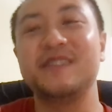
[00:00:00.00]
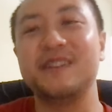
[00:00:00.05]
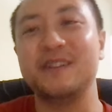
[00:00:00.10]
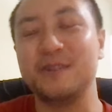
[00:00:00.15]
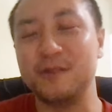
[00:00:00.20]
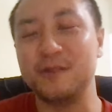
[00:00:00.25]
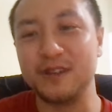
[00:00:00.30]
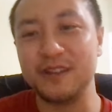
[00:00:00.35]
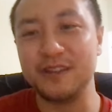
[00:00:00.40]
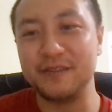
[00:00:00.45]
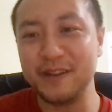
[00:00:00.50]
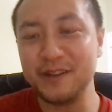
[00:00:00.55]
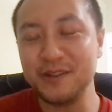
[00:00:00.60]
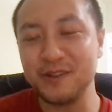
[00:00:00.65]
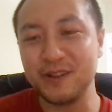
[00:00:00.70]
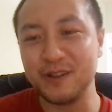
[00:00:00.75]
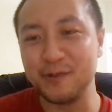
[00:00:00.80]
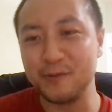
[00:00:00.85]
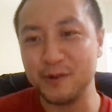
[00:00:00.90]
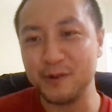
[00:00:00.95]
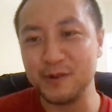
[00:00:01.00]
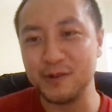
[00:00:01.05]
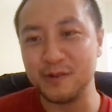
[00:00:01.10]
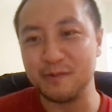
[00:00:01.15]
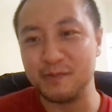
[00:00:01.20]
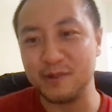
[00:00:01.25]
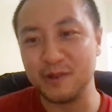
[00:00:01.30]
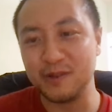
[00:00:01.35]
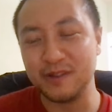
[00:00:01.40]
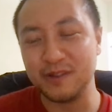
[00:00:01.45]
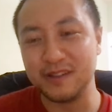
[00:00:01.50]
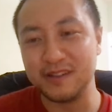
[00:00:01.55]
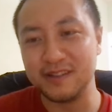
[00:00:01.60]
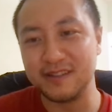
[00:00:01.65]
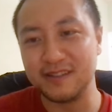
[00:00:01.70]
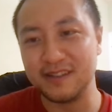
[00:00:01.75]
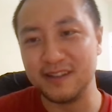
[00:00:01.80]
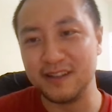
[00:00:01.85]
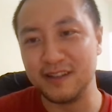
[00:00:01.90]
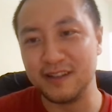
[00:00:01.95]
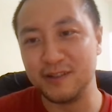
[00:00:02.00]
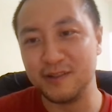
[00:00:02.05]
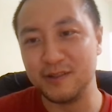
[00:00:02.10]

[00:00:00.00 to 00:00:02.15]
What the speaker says: eventually you want to build this thing